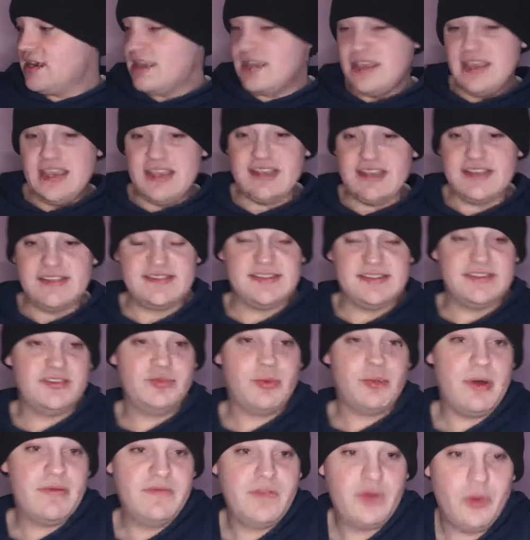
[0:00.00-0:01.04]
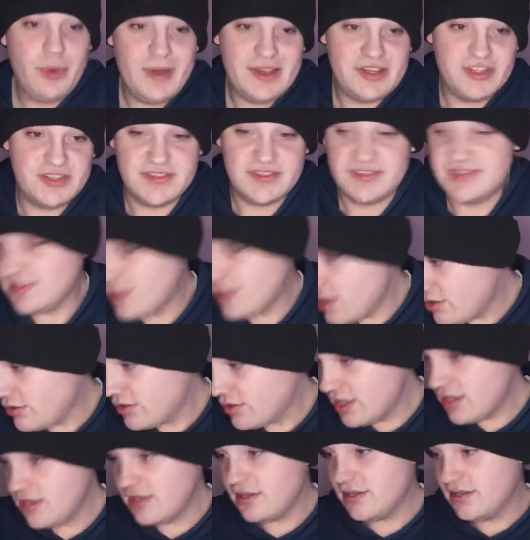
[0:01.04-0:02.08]
is 12 questions
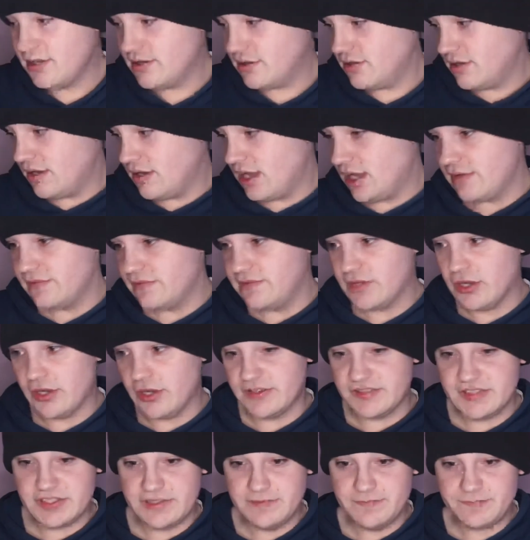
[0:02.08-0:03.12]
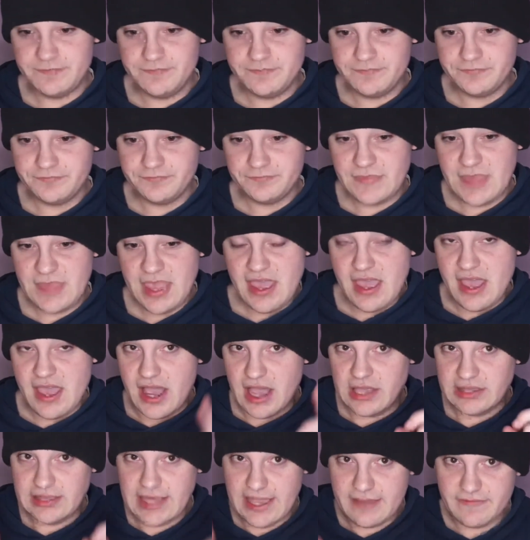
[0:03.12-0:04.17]
long. I've got
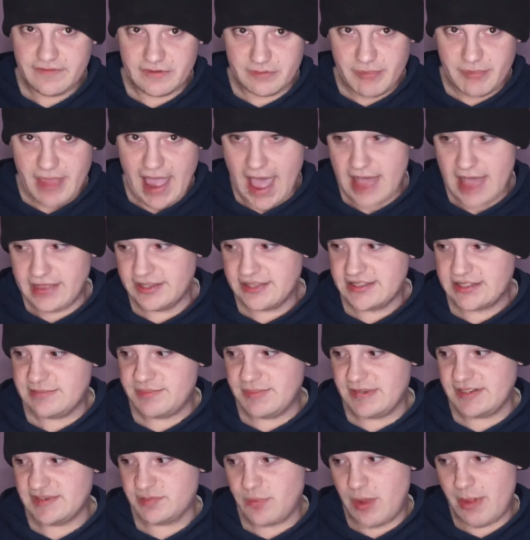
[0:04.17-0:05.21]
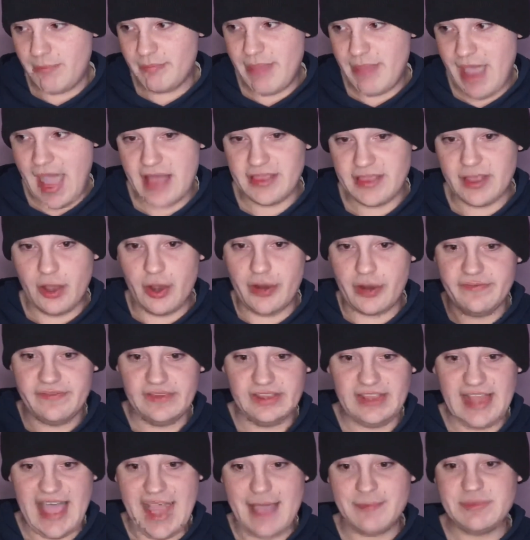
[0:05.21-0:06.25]
11 palettes because one palette
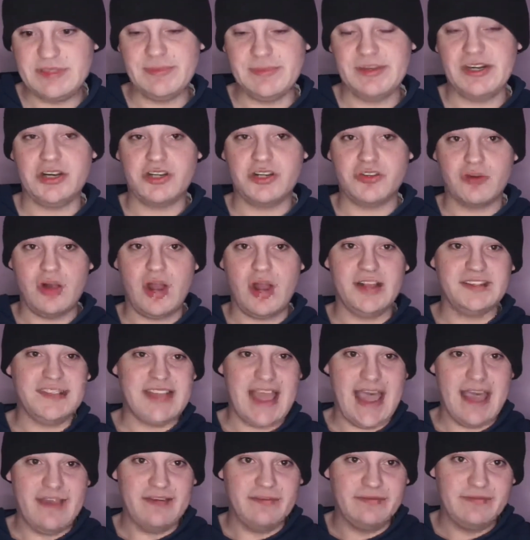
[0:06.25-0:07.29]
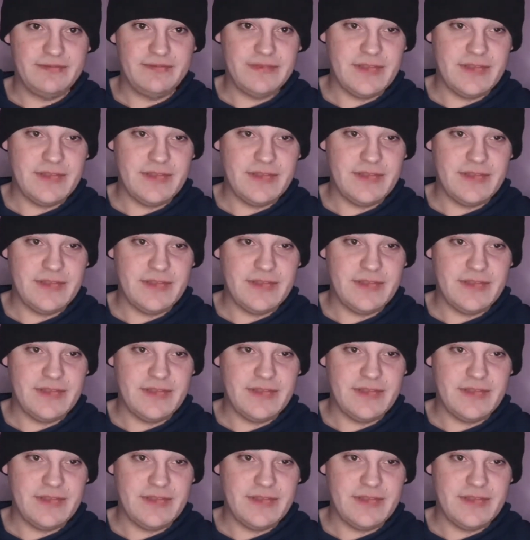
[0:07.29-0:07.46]
overlaps, but I tried to have